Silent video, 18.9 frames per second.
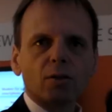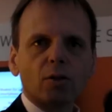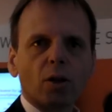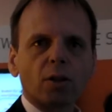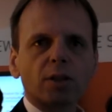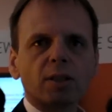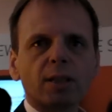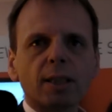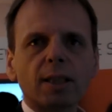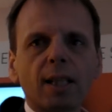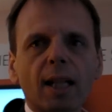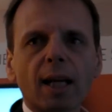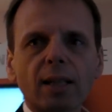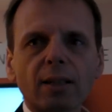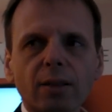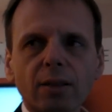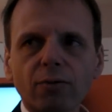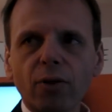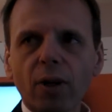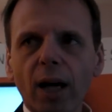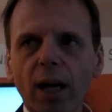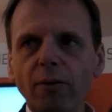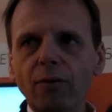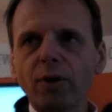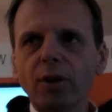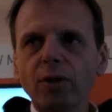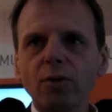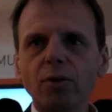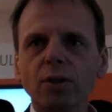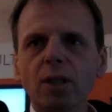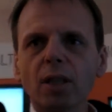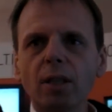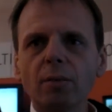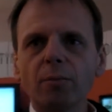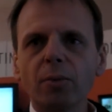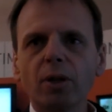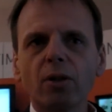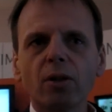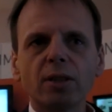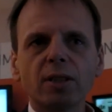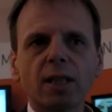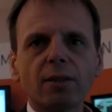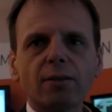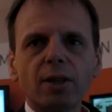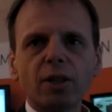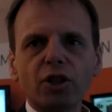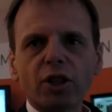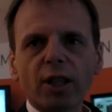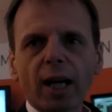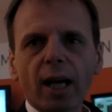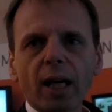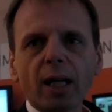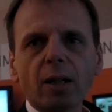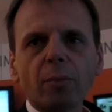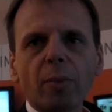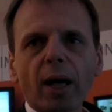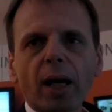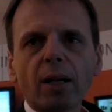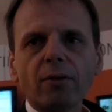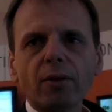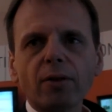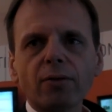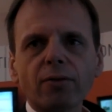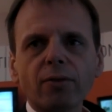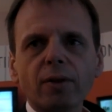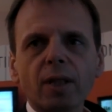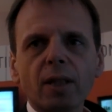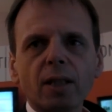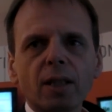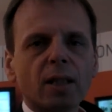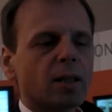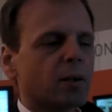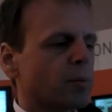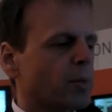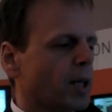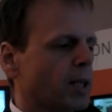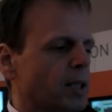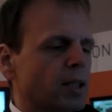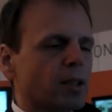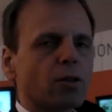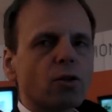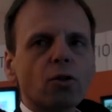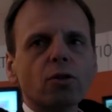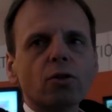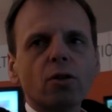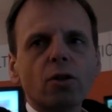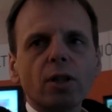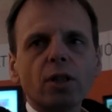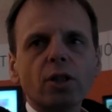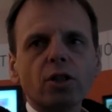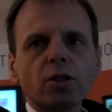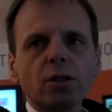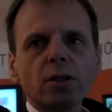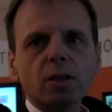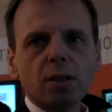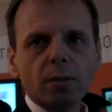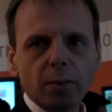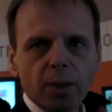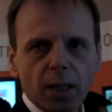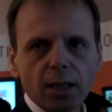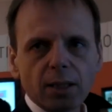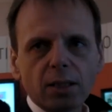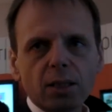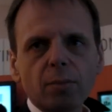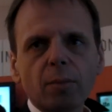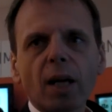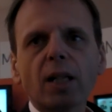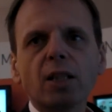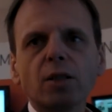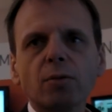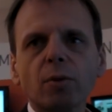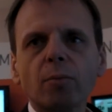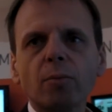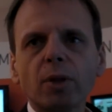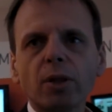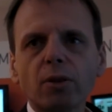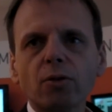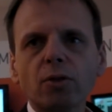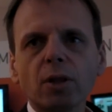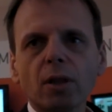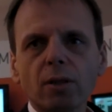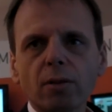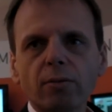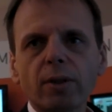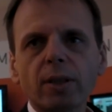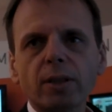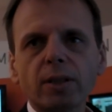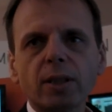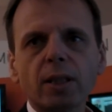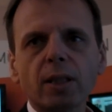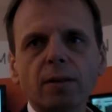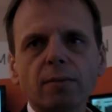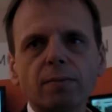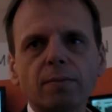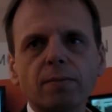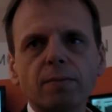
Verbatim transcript: not see that for every user because they will share the bandwidth, but in good conditions, I mean, that's the maximum a user will see.